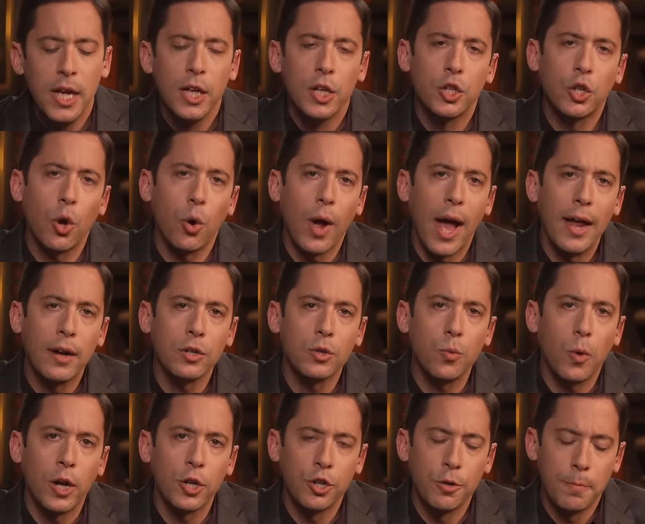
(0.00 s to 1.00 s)
So, how does
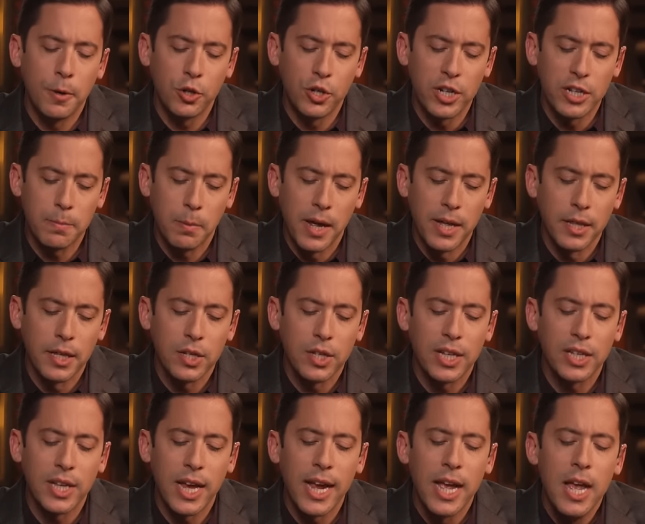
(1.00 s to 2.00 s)
Washington Post explain this?
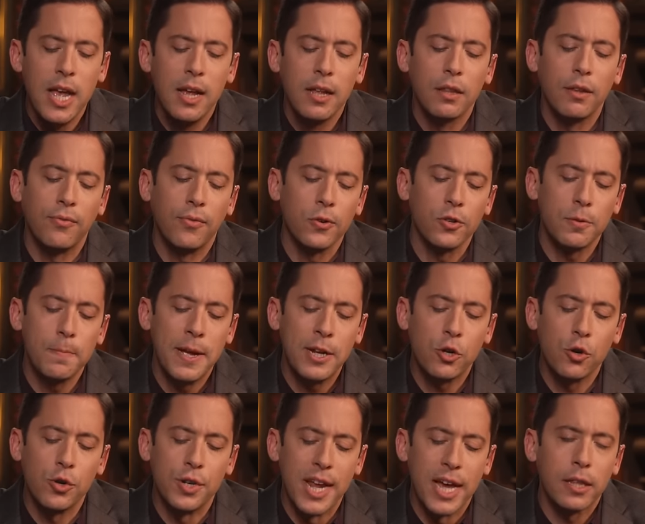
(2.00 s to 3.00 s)
They say the first
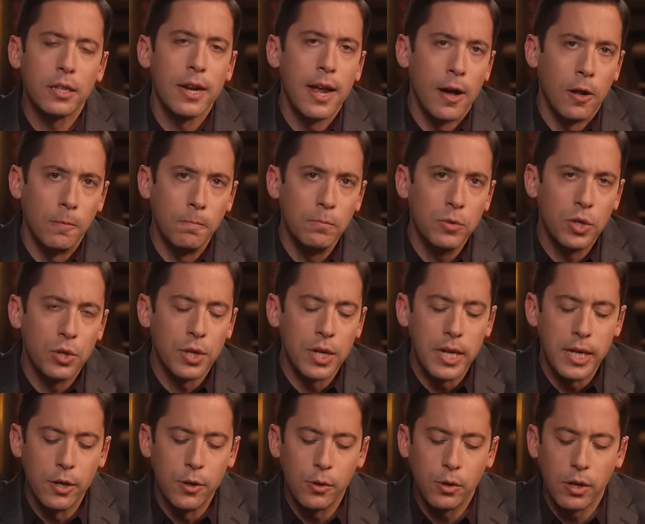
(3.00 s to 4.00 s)
major death knell to
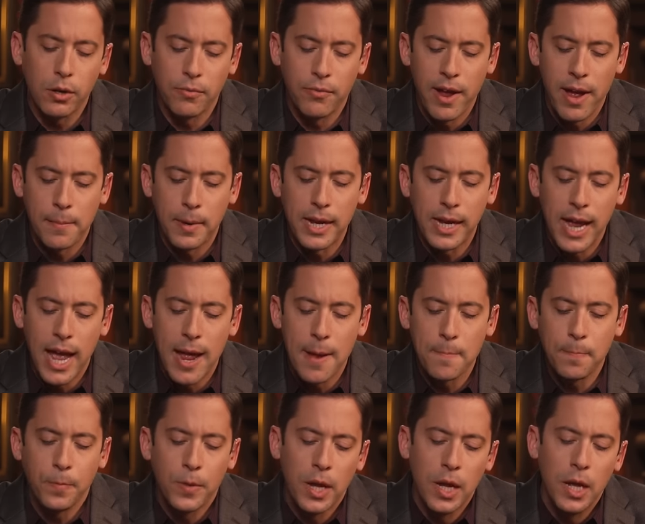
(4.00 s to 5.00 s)
the nuclear family
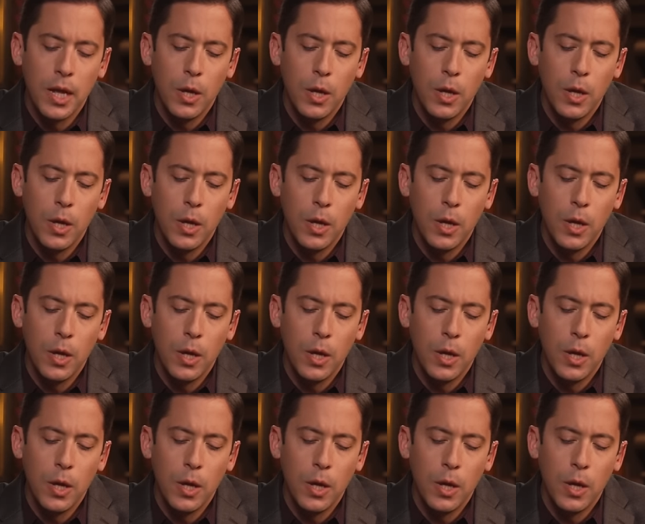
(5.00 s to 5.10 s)
came